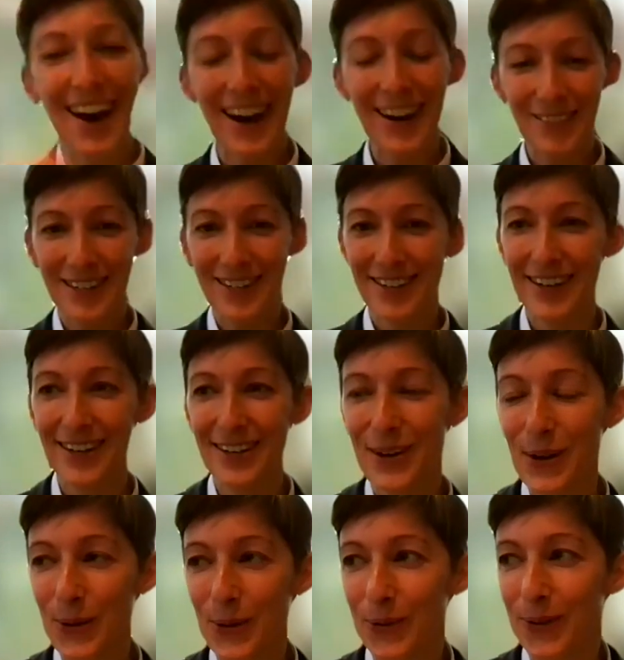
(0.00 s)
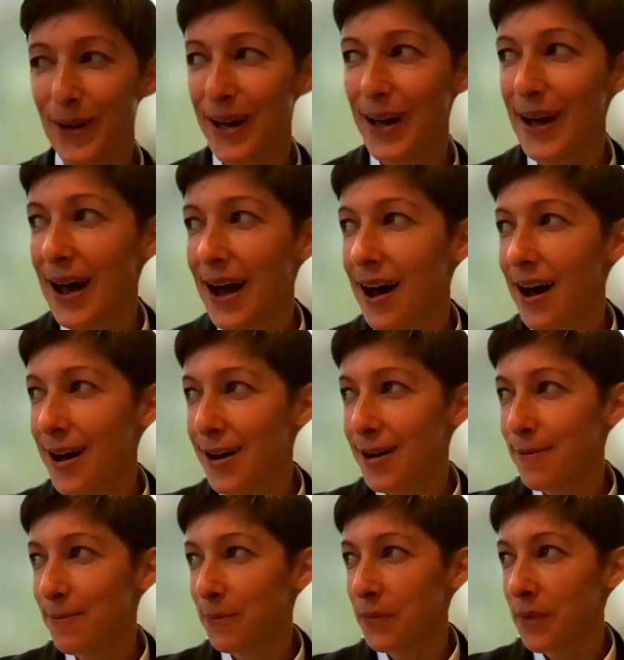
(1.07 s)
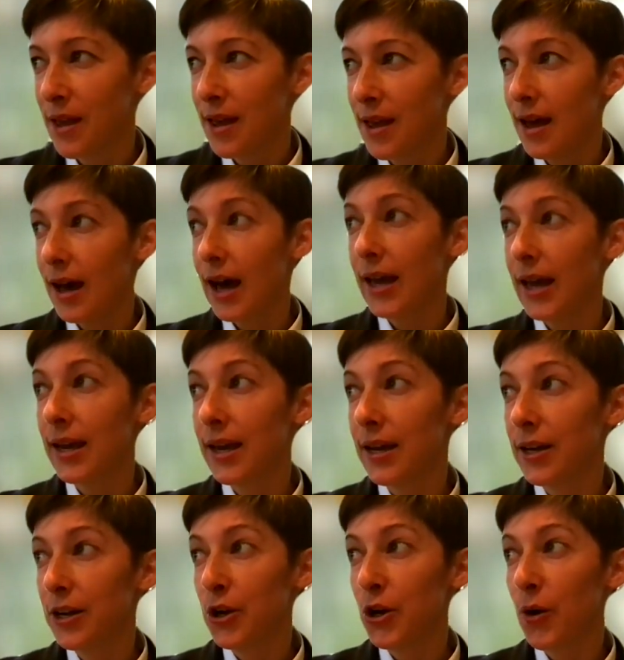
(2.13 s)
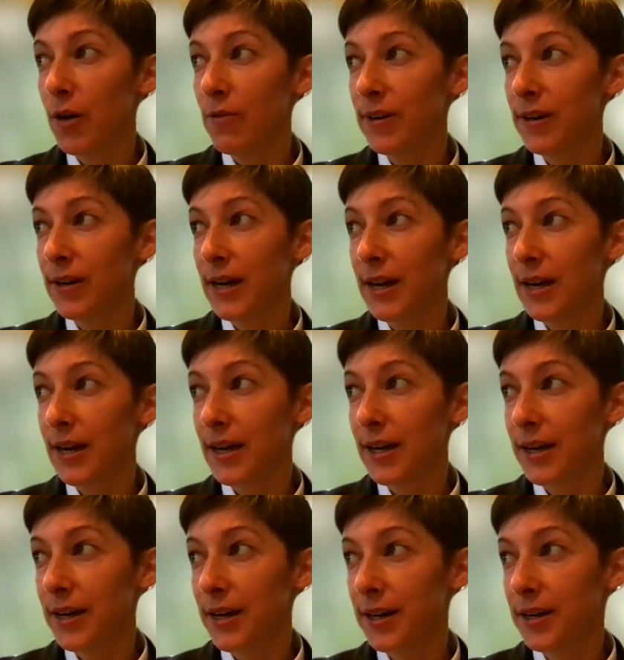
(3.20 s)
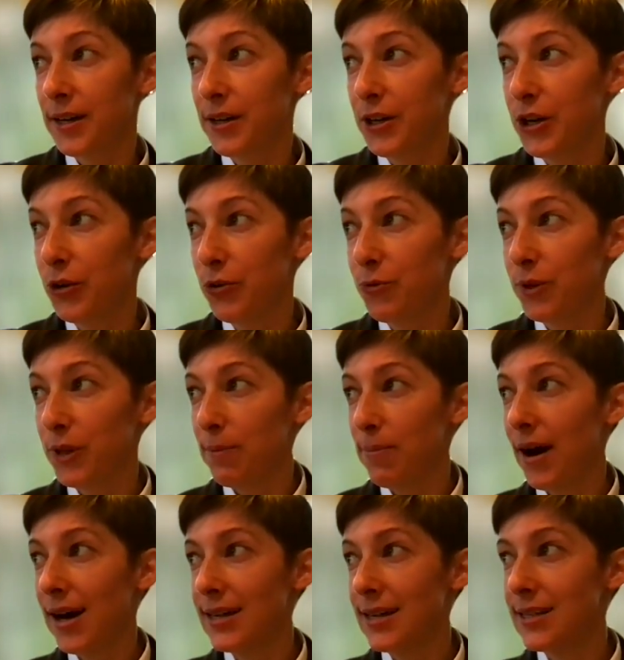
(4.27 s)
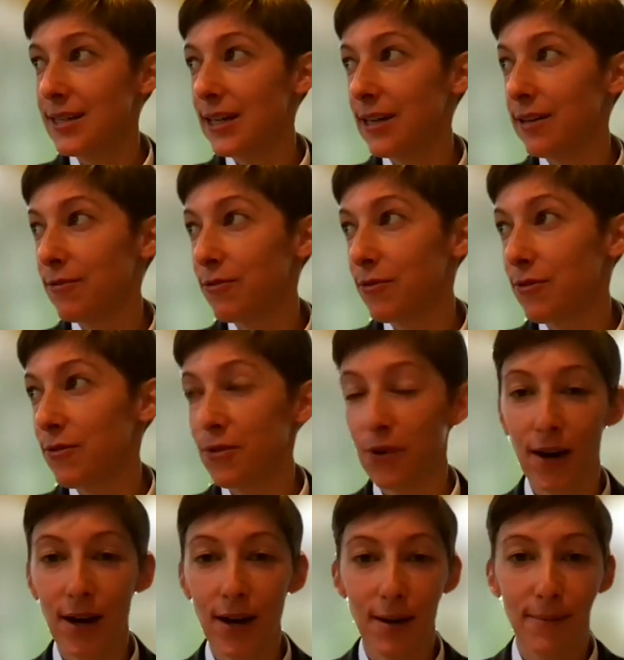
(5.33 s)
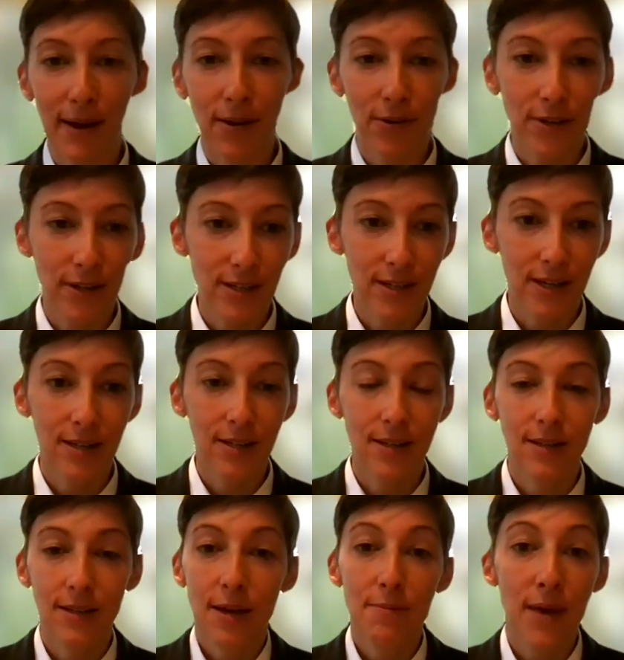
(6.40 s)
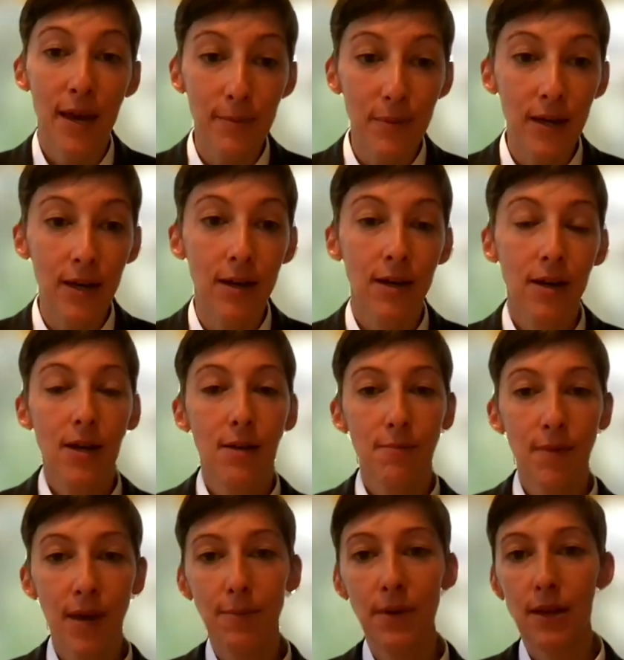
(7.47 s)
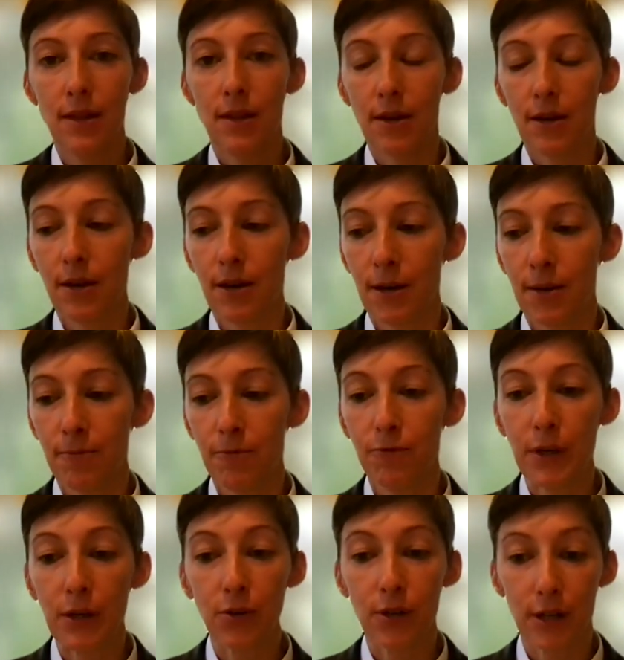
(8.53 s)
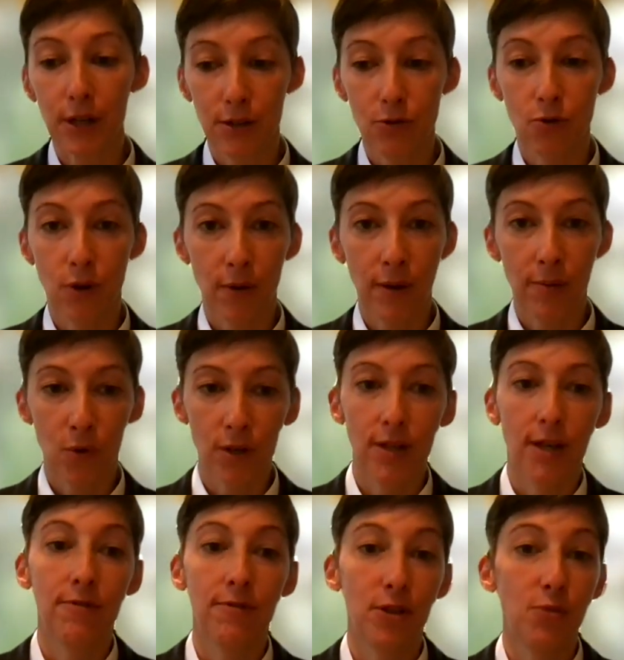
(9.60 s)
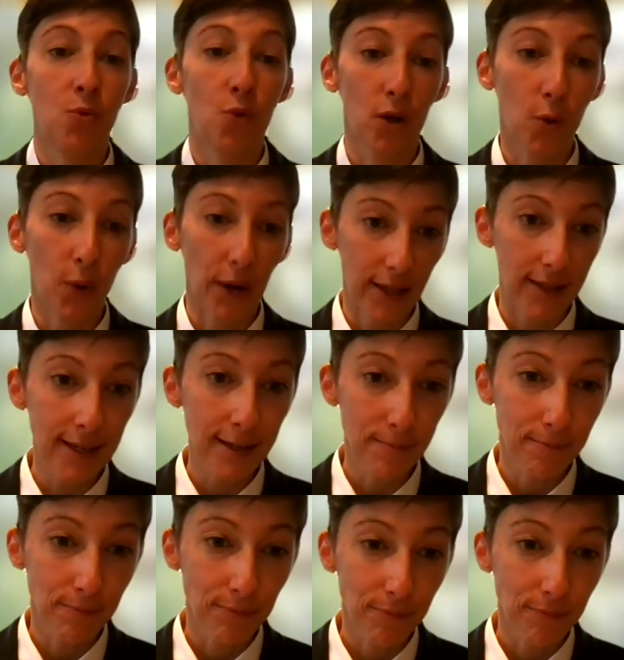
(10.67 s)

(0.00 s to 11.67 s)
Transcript: I wish I knew. Um, I, you know, a very, a uh, you know, really positive thought about neuroscience is that maybe, maybe the um, field is growing more diverse more quickly.